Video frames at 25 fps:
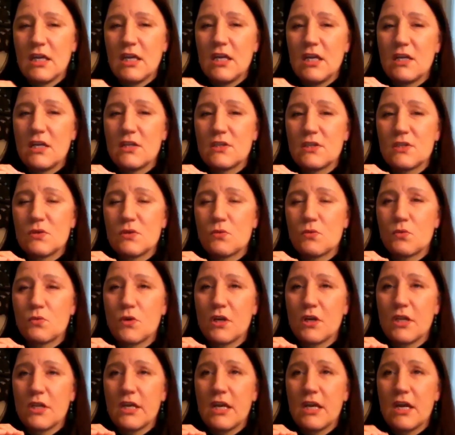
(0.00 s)
is
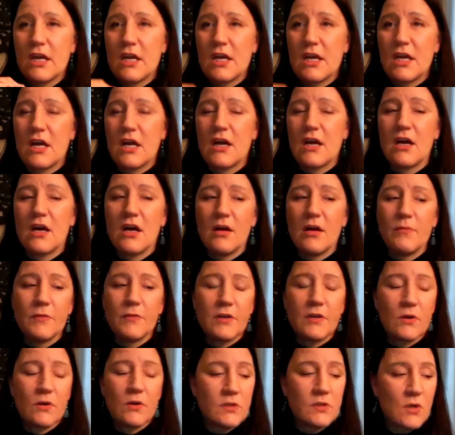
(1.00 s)
really,
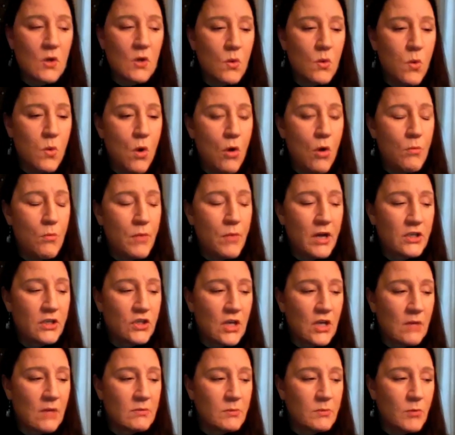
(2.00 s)
there is a quote by
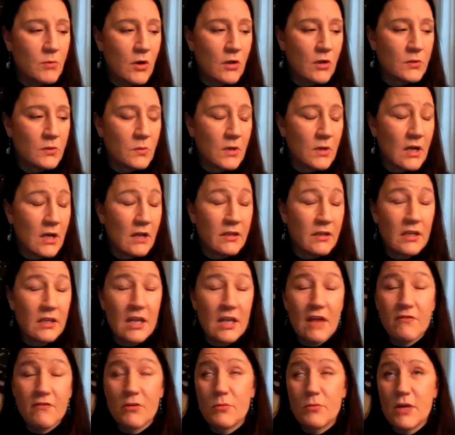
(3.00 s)
James Baldwin. I'll
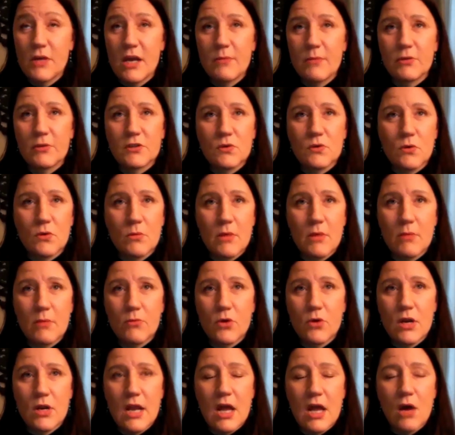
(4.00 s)
never be able to
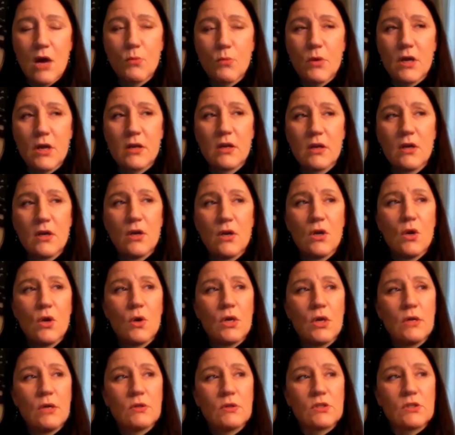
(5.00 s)
remember it now, but
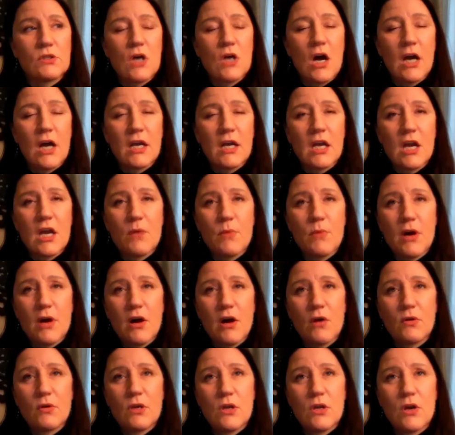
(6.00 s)
he was talking
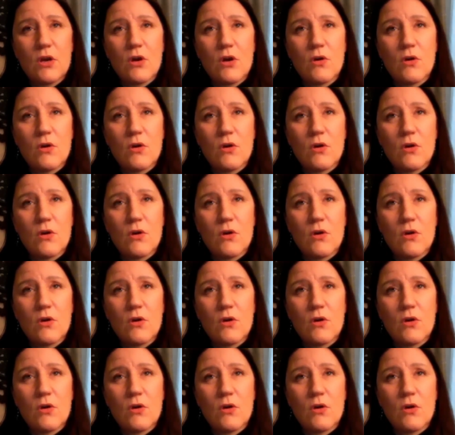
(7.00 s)
about,